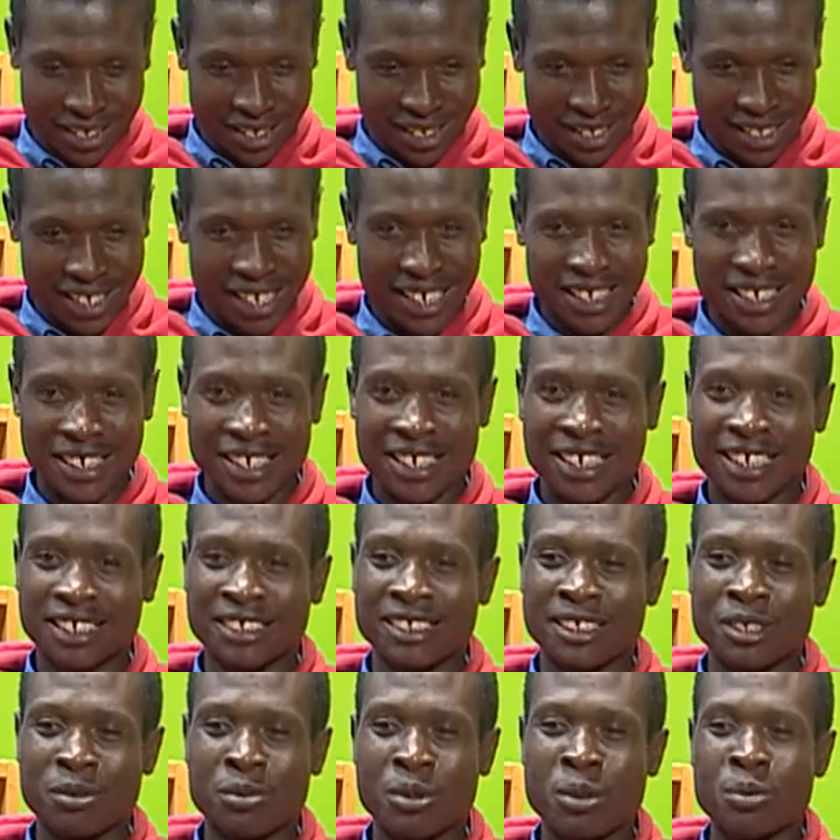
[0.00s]
that
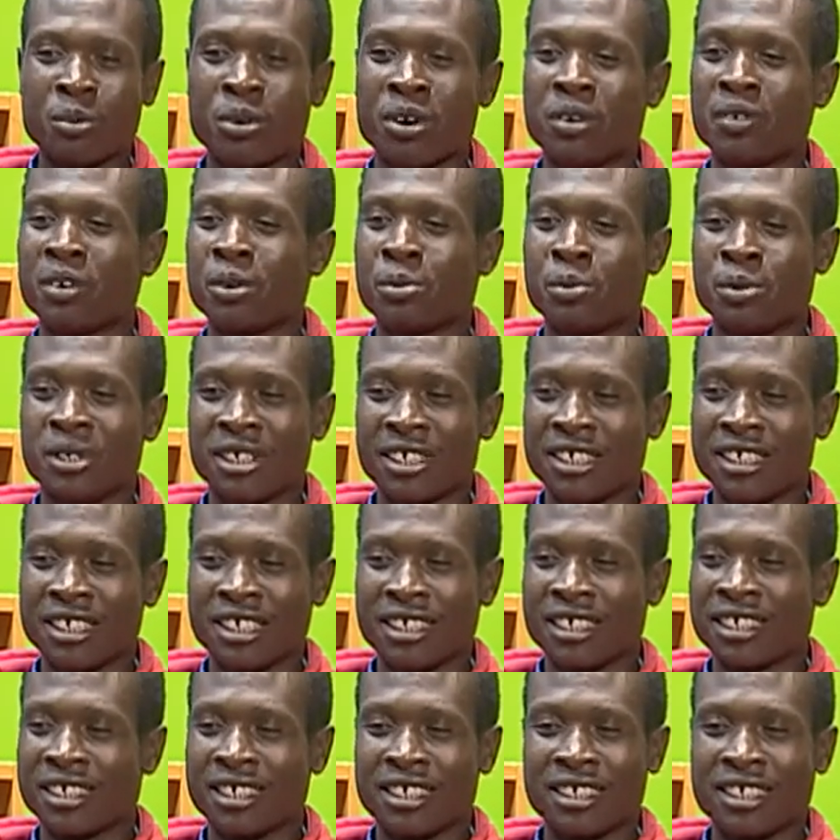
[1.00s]
industry, people have
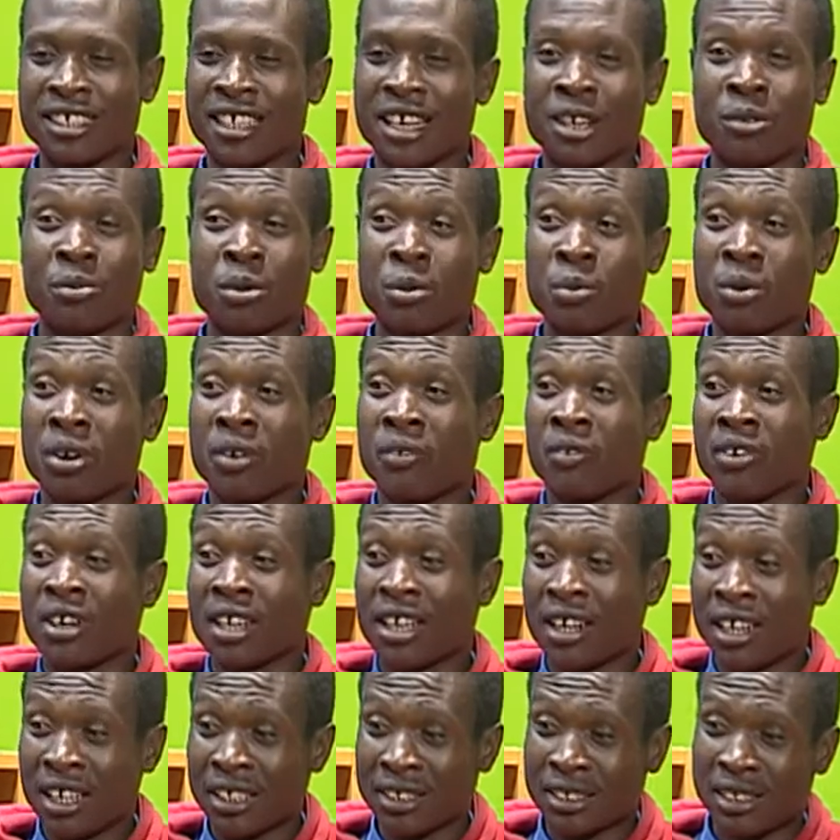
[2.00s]
appreciated it. And people have
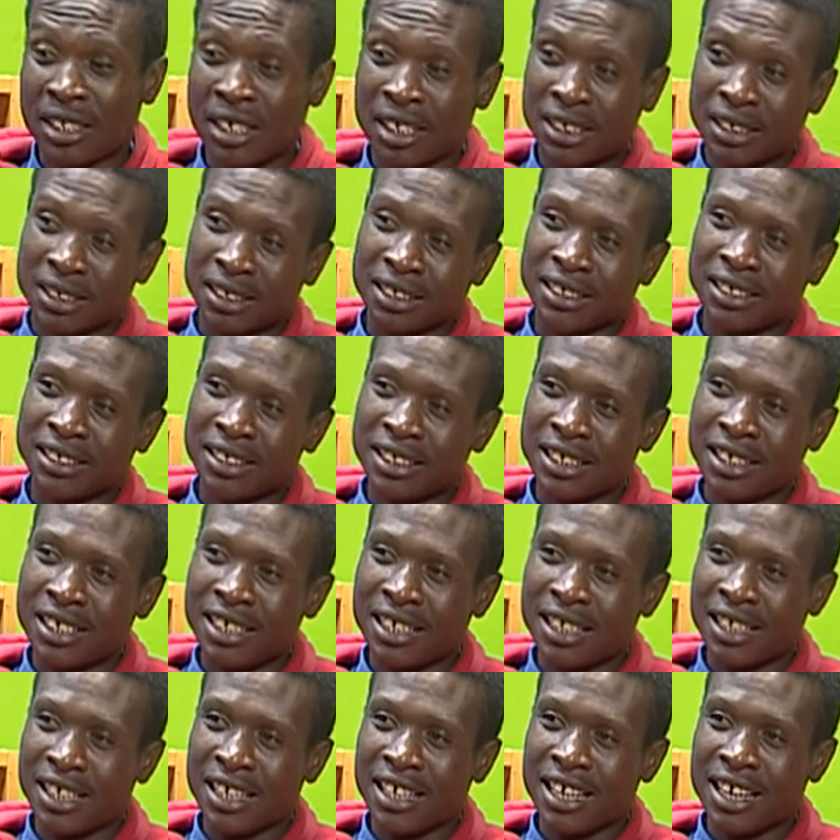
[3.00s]
realized that
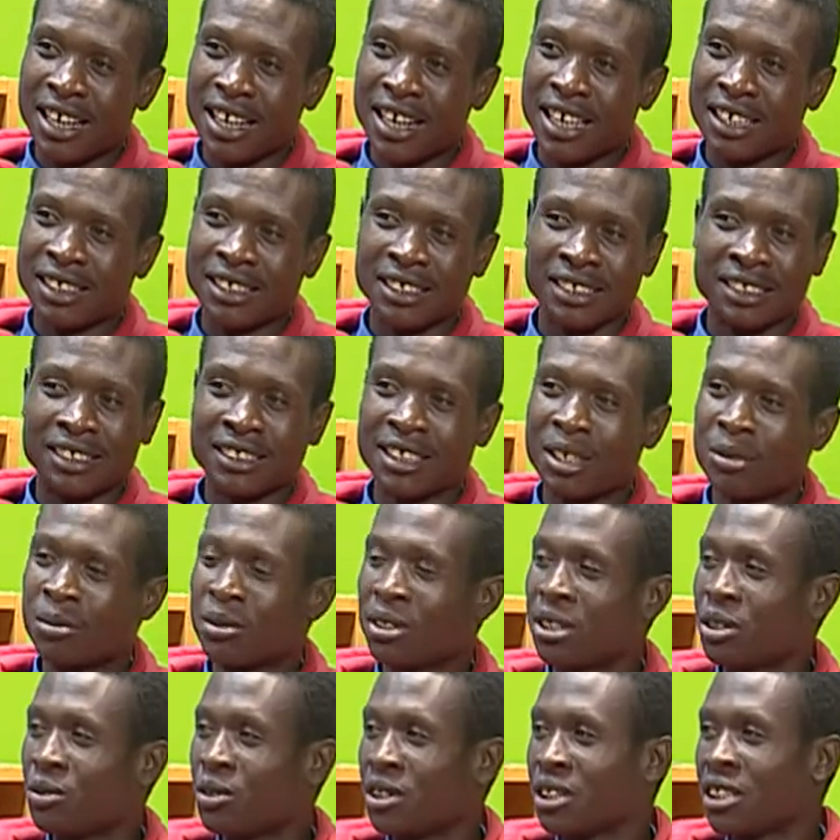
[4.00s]
art is
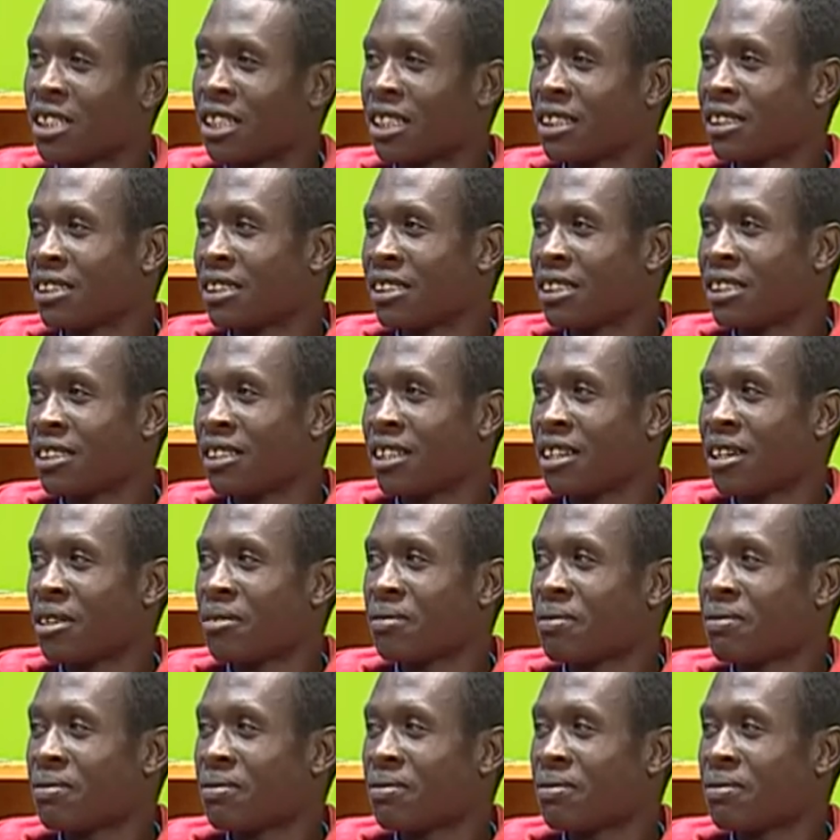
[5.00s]
something which can change life.